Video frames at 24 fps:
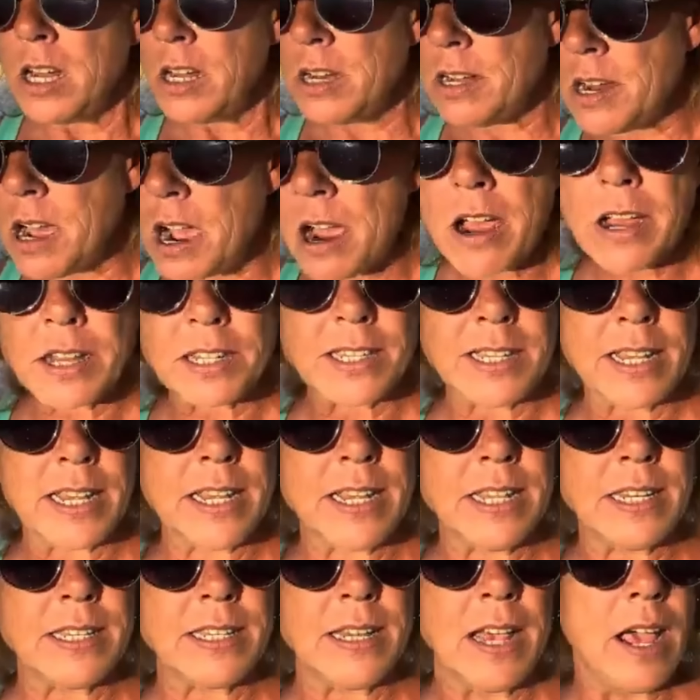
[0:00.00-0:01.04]

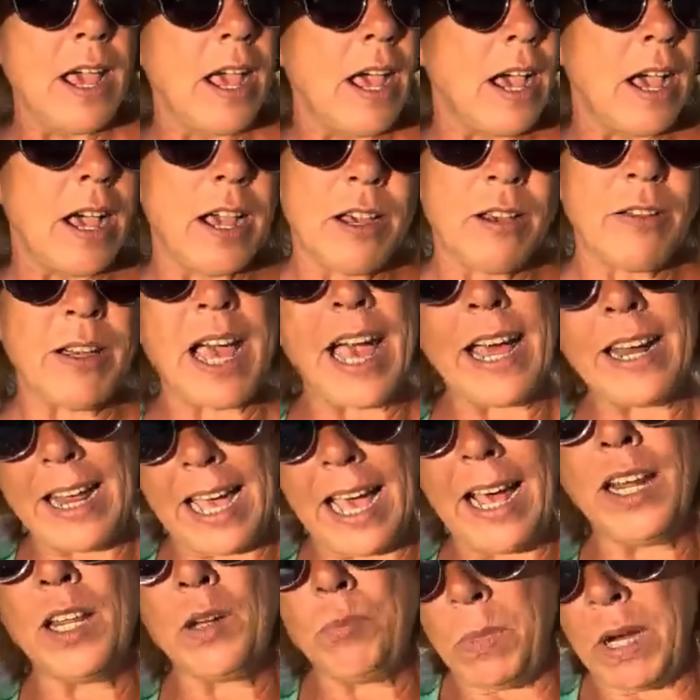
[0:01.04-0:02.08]
nurses, and
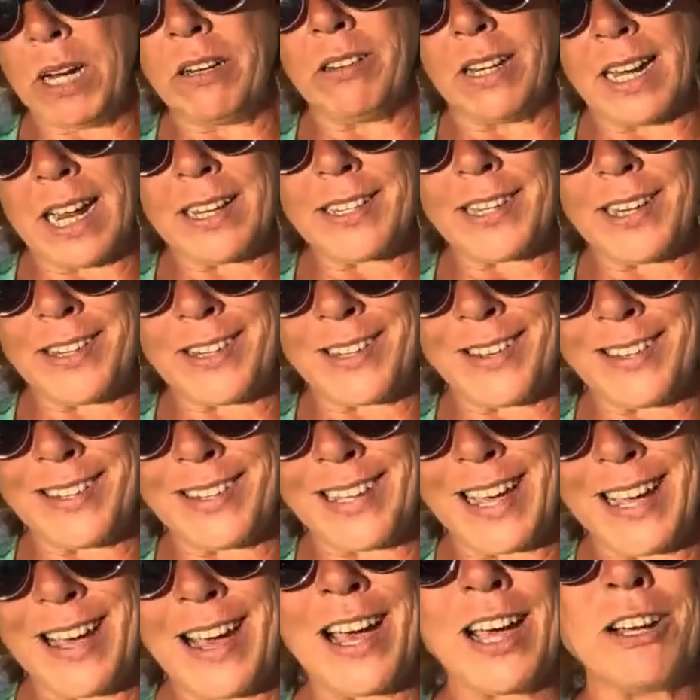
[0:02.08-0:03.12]
Helen Mirren, as it turned
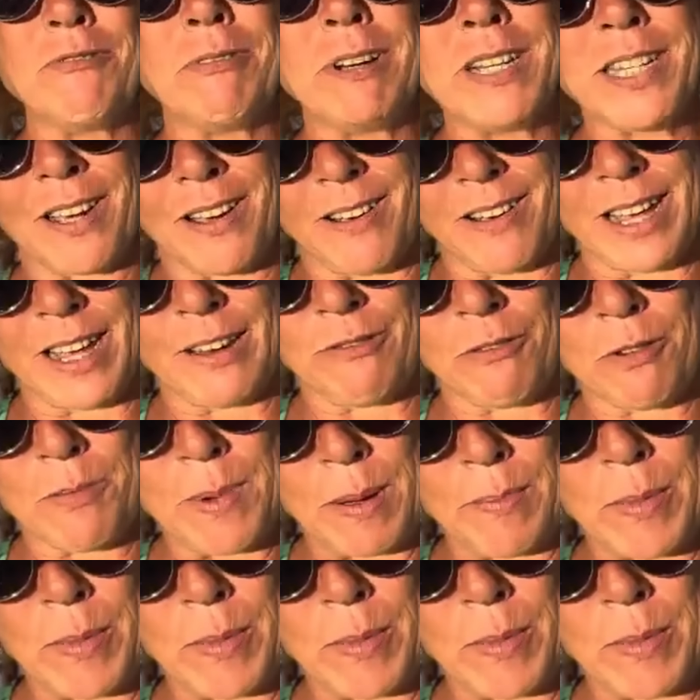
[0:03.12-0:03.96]
out, had retired from